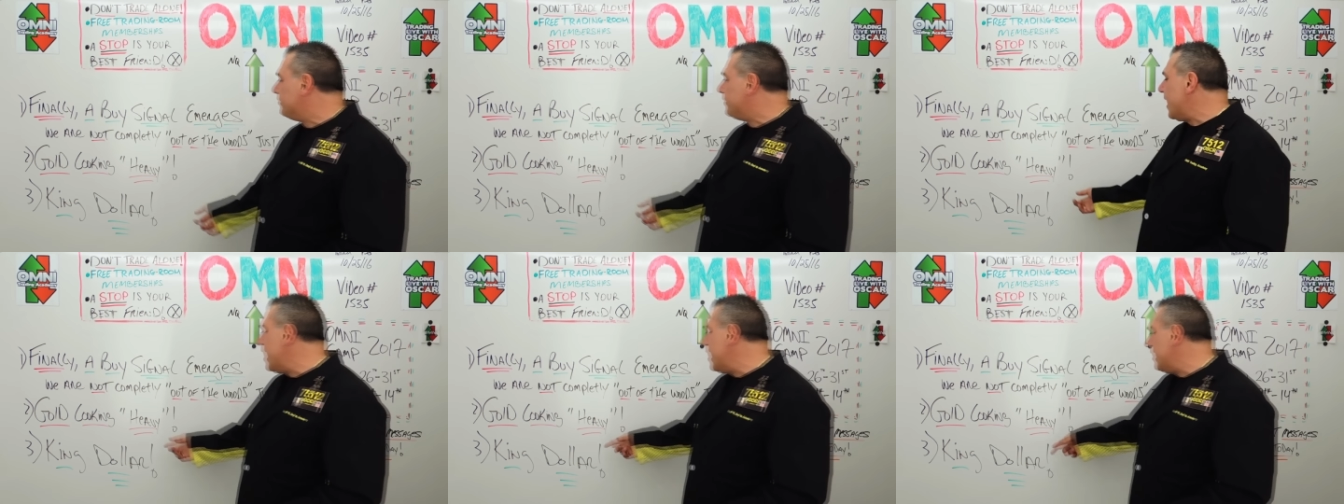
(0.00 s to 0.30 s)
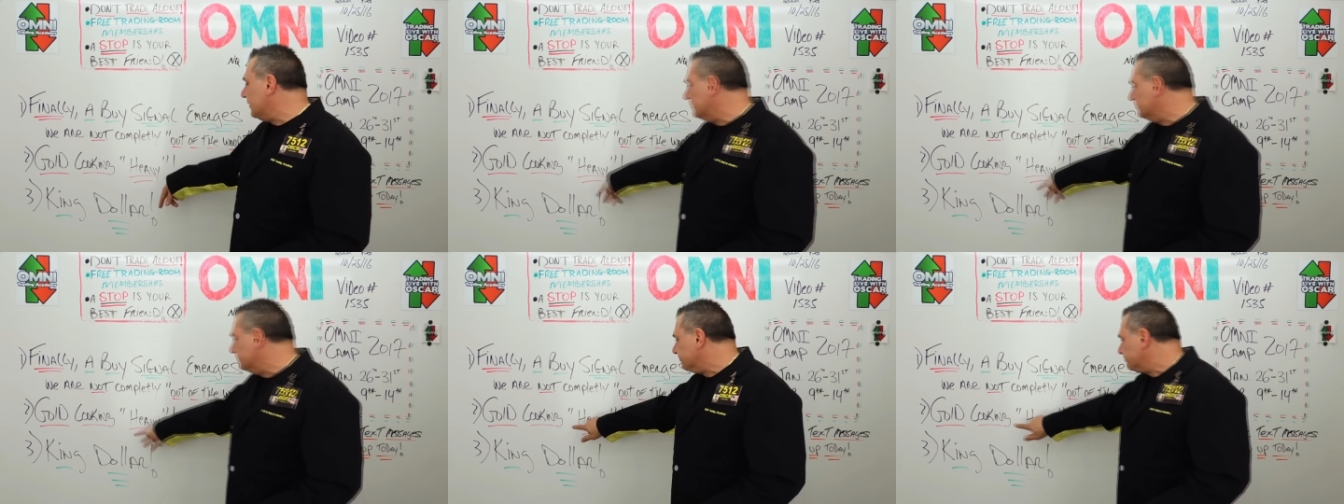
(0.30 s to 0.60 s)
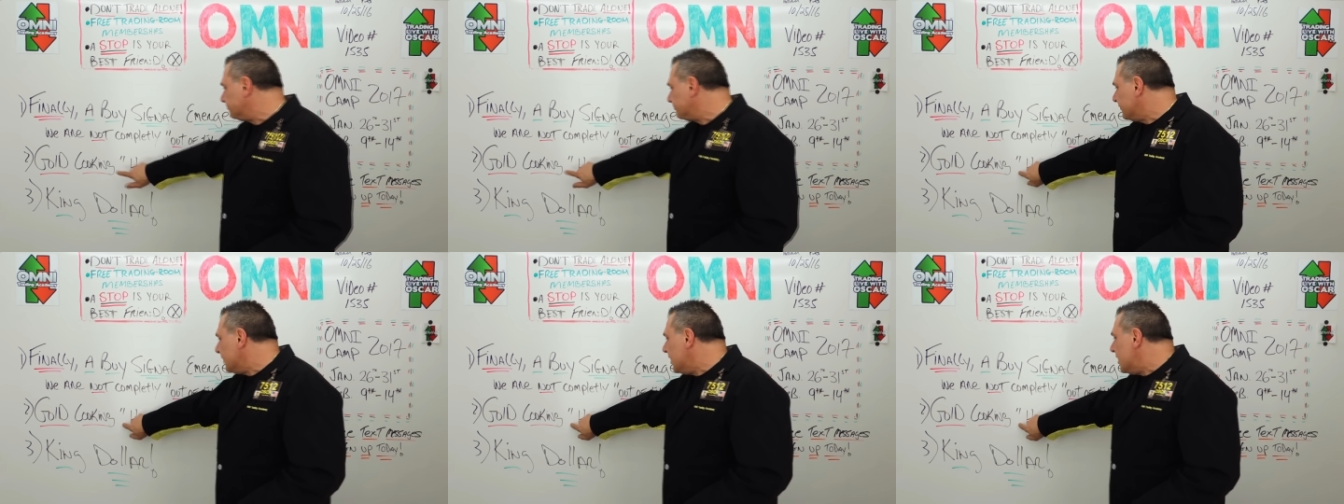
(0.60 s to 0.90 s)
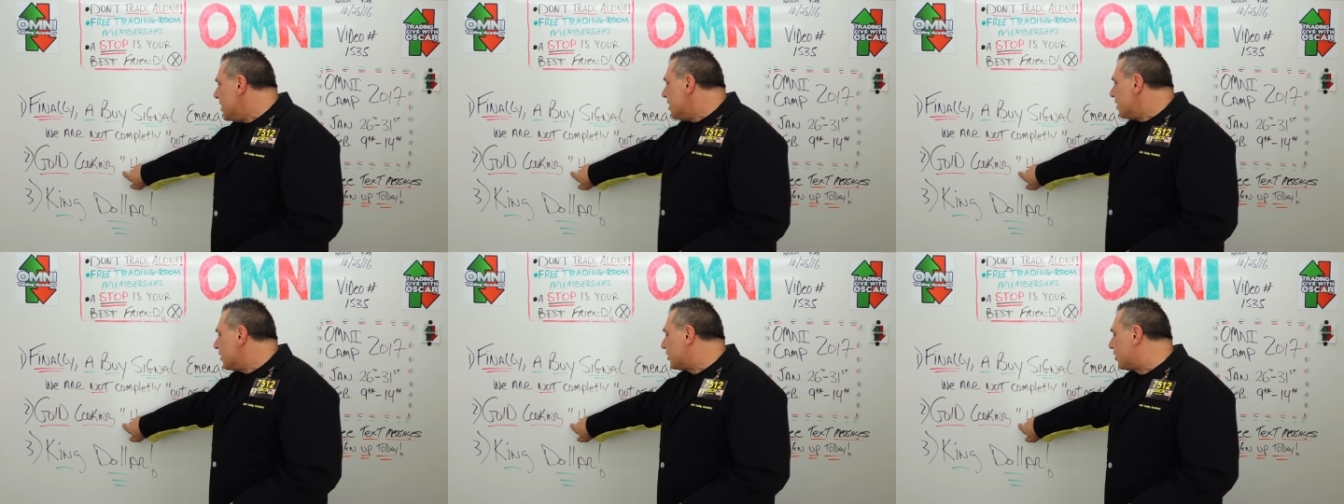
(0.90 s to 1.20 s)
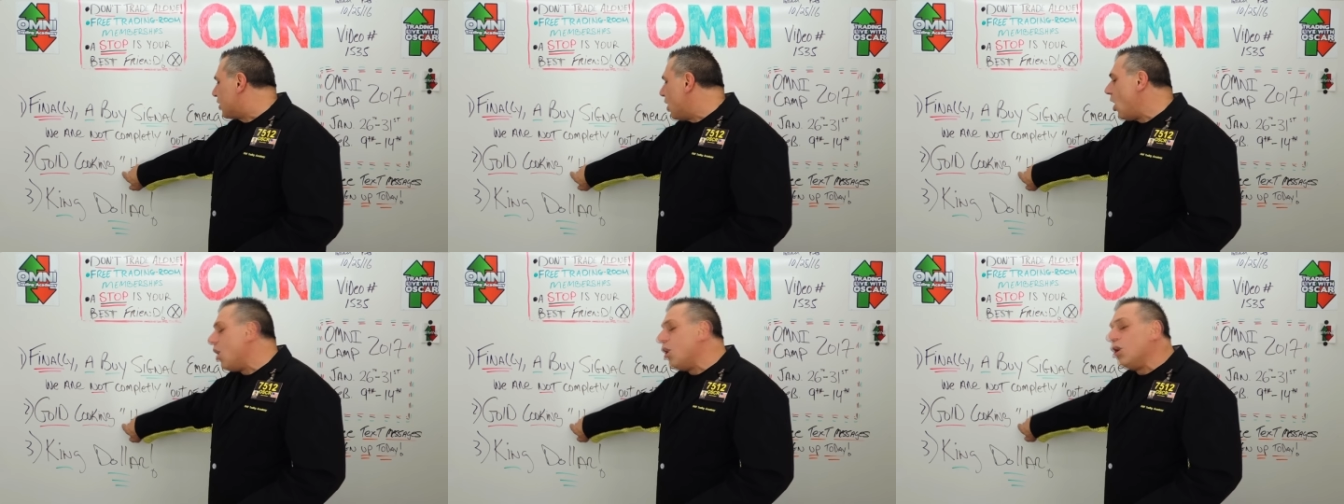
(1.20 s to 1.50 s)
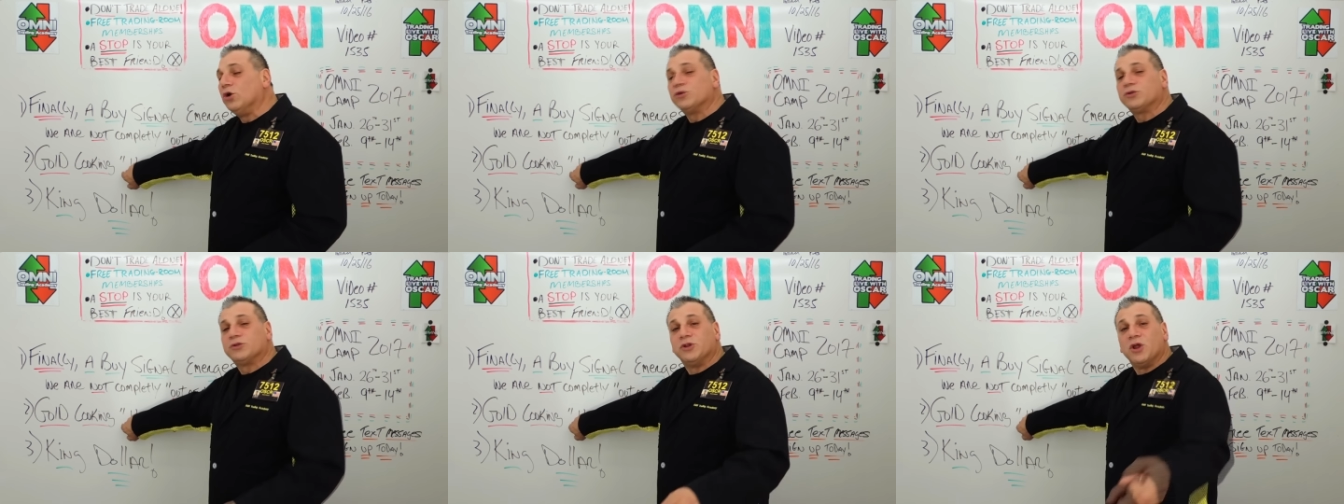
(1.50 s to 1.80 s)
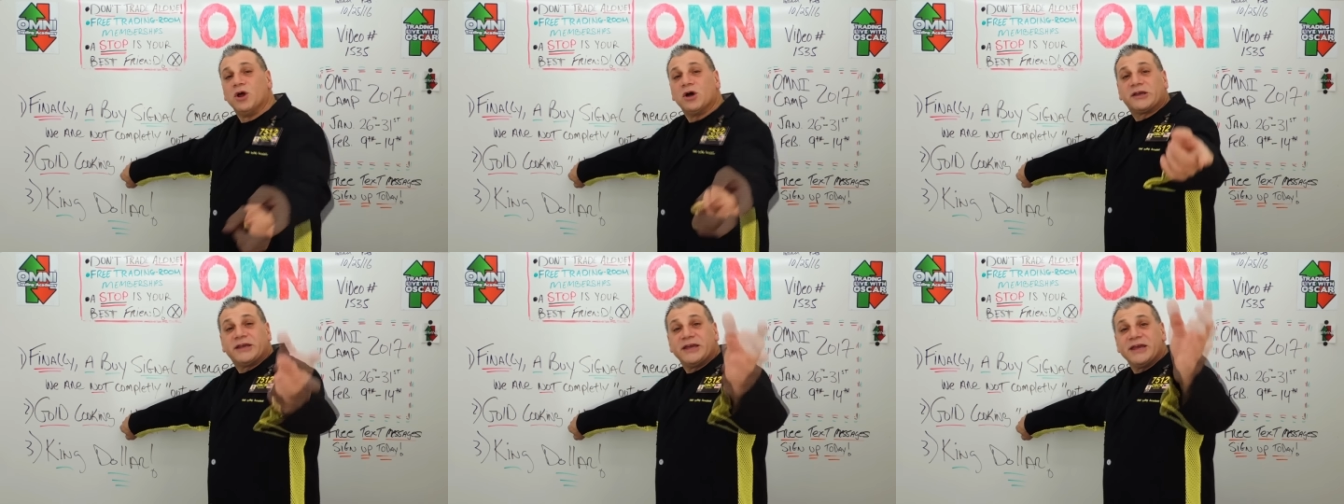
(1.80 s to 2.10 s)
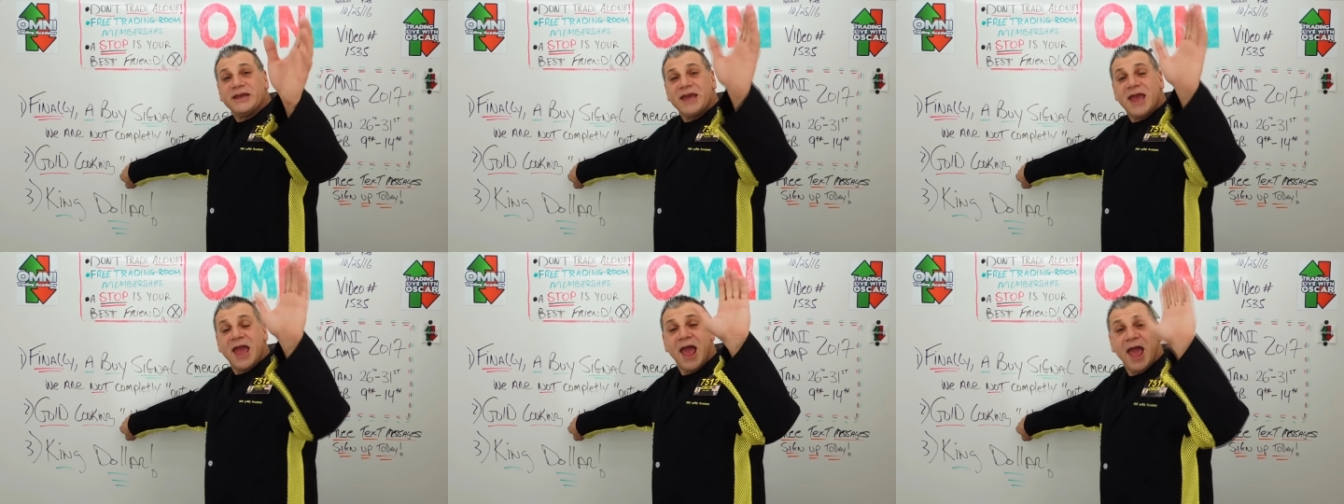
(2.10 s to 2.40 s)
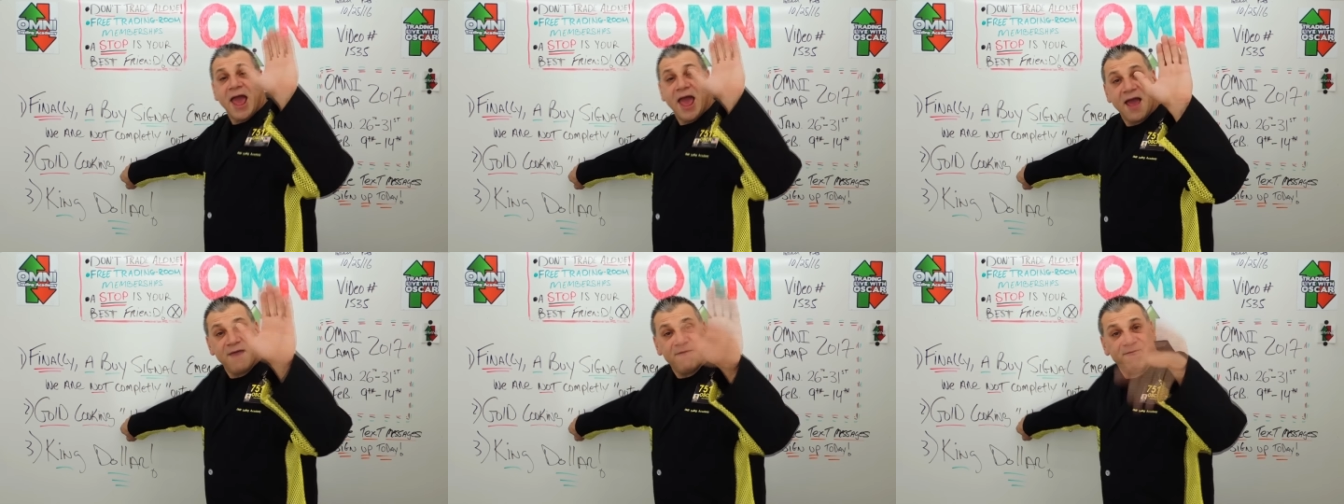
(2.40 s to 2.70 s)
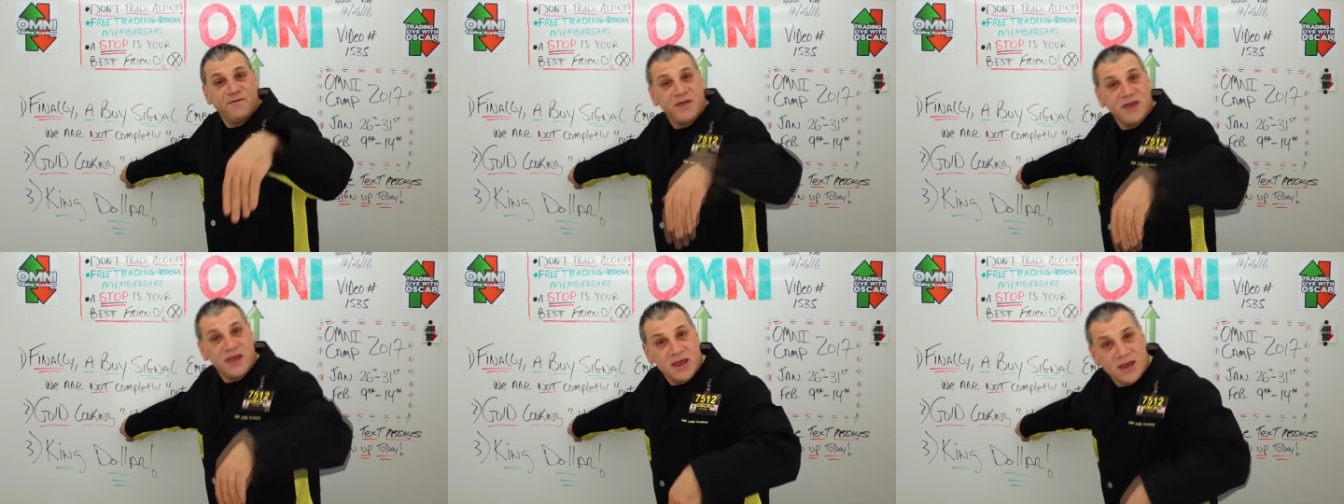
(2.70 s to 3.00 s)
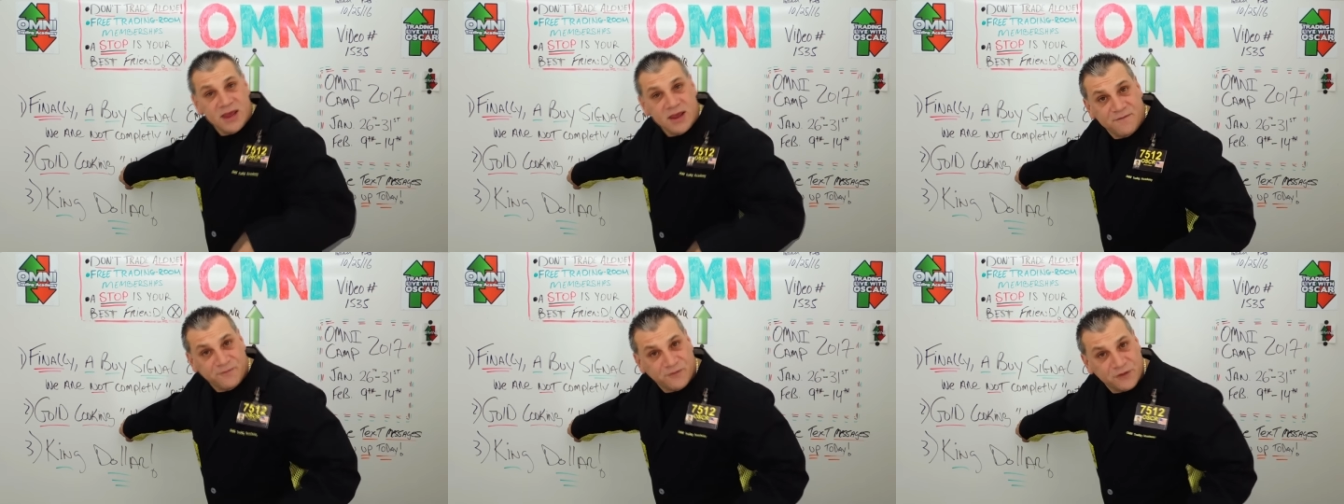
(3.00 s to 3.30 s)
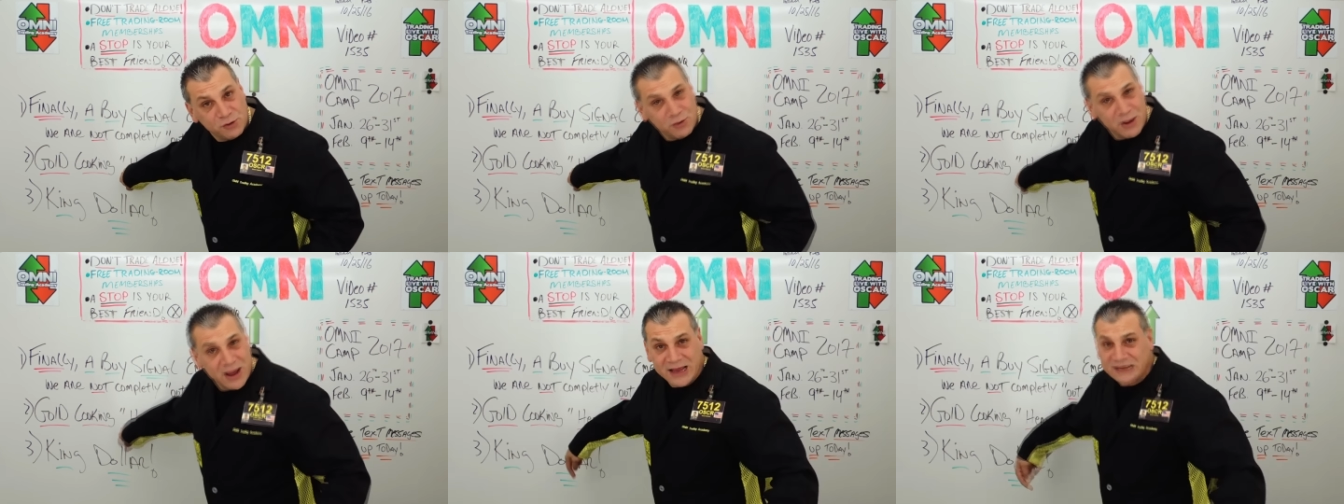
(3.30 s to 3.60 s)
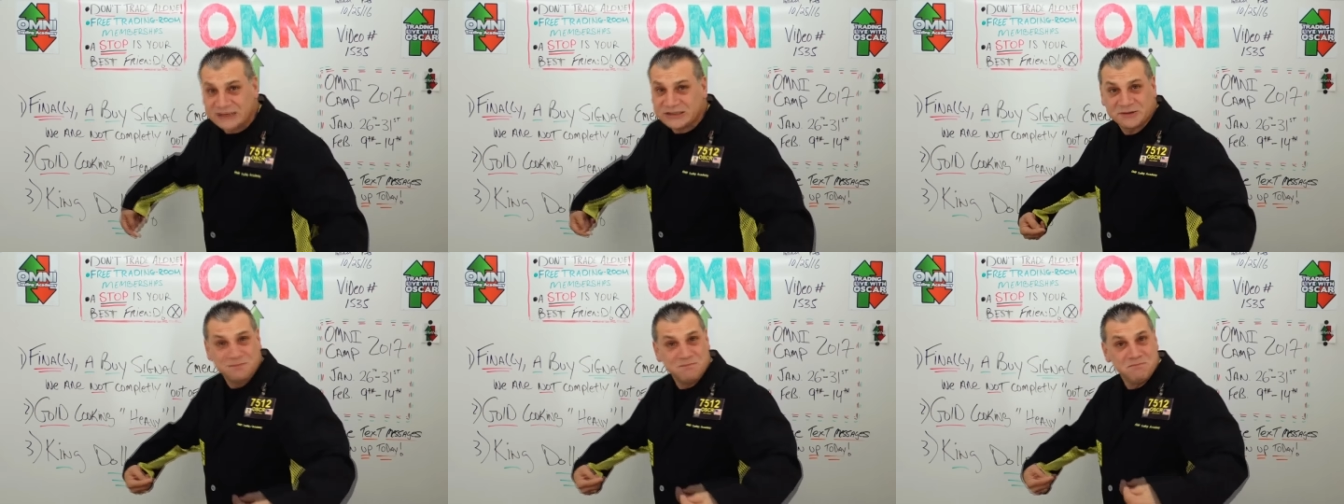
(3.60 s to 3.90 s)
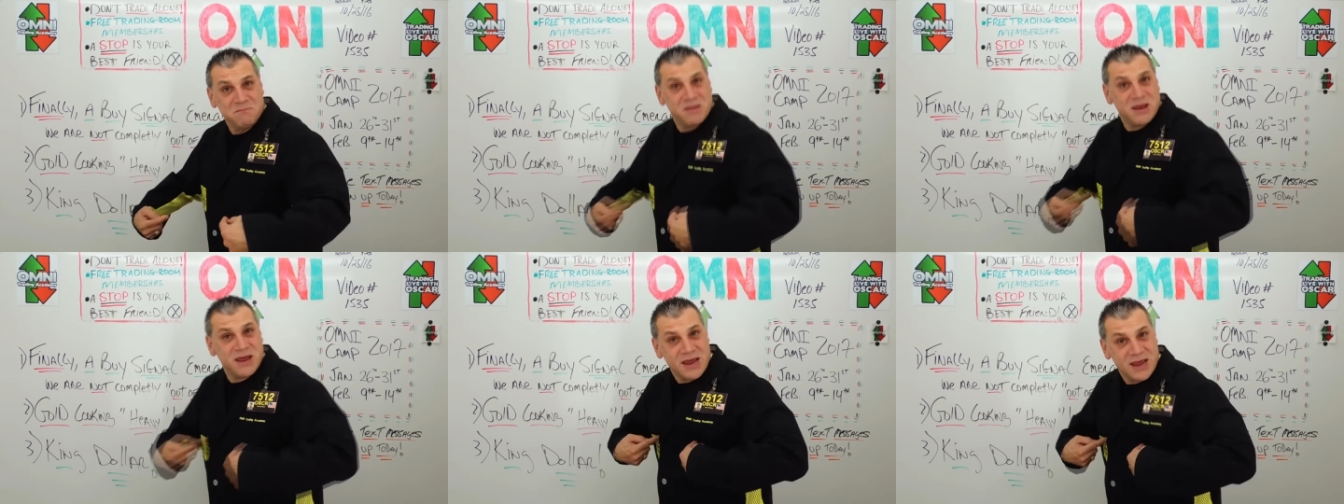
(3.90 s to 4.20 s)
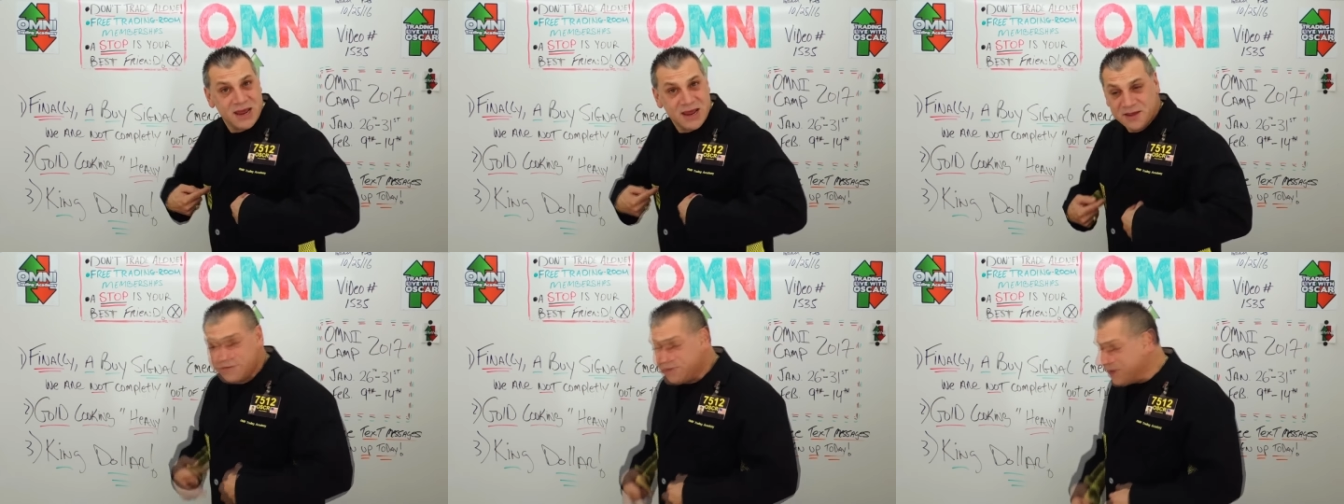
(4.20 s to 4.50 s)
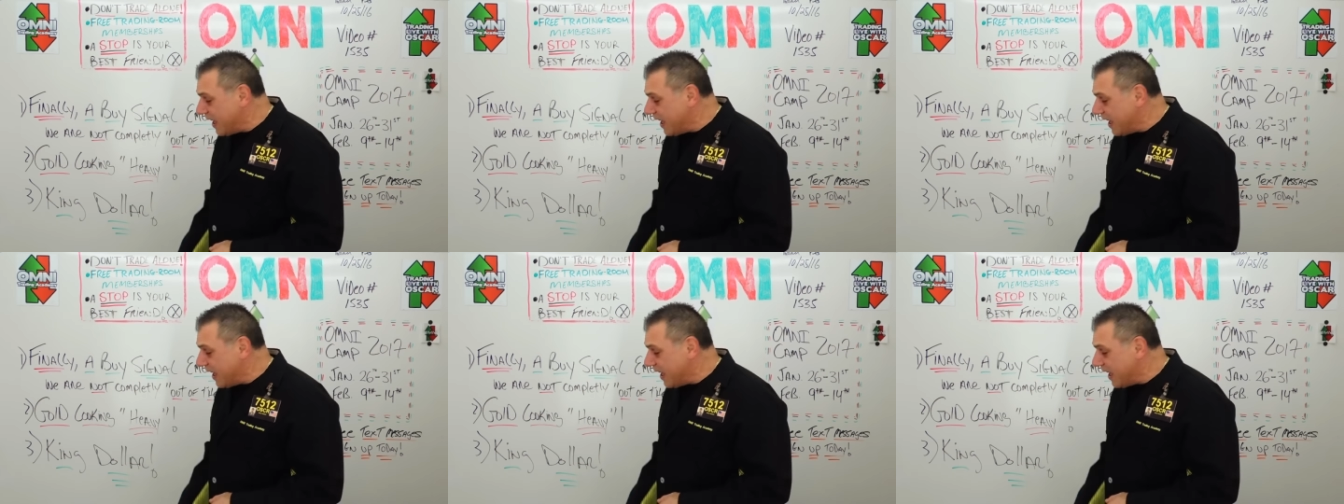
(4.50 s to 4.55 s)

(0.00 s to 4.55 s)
Then, gold looking heavy. If you ask me,